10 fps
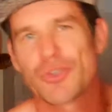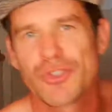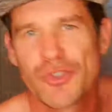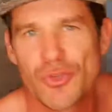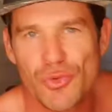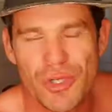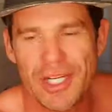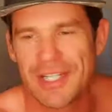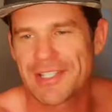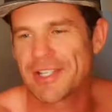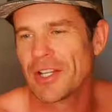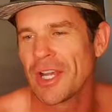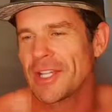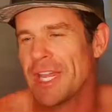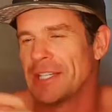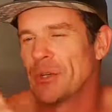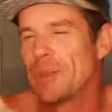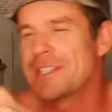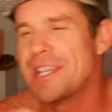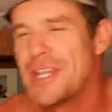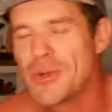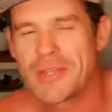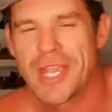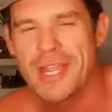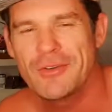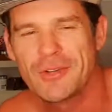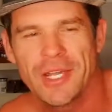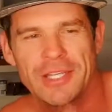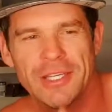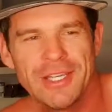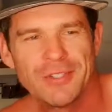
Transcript: restrict and like eat little bits here and there and like